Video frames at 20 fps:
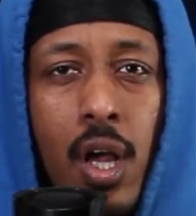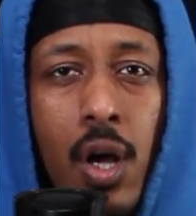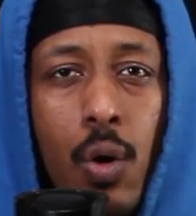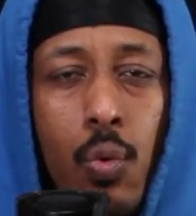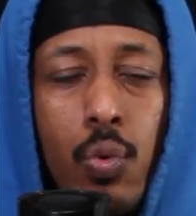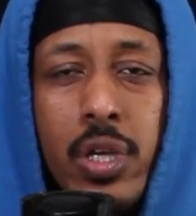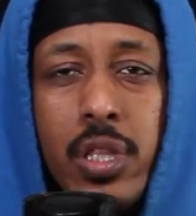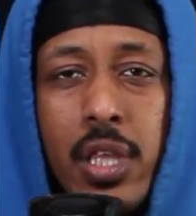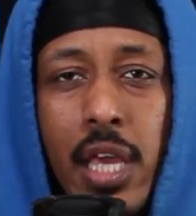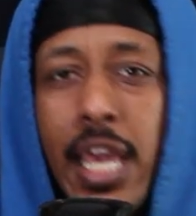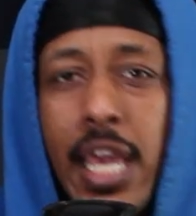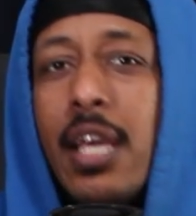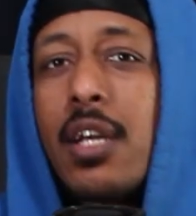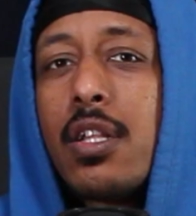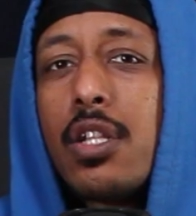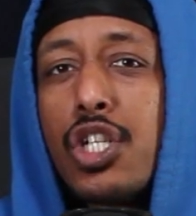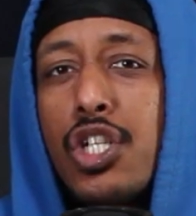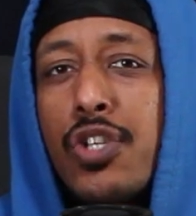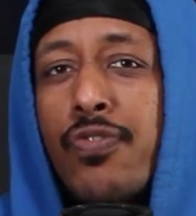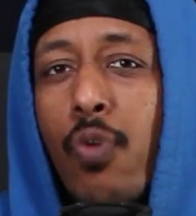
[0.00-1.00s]
with
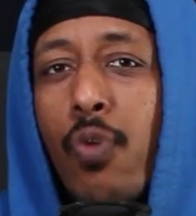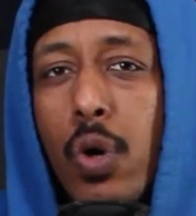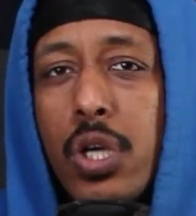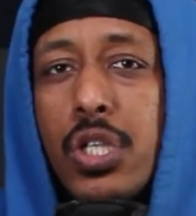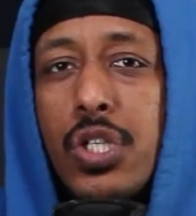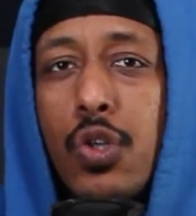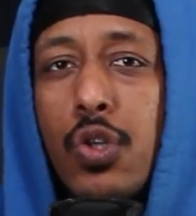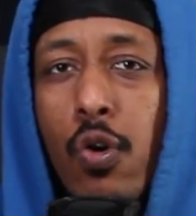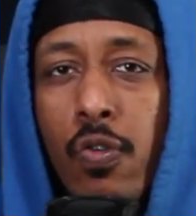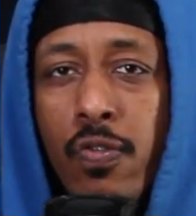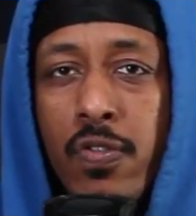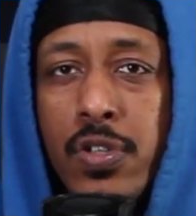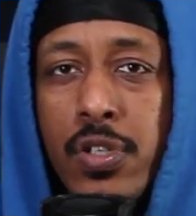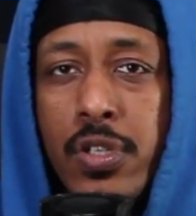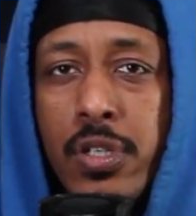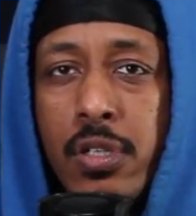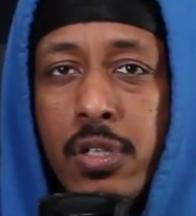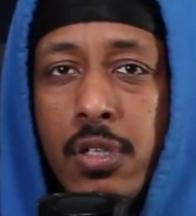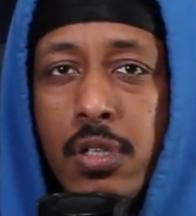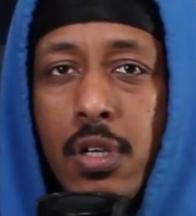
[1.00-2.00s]
English
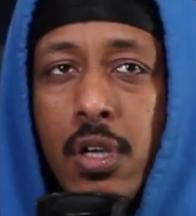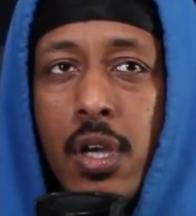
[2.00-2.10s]
voiceovers.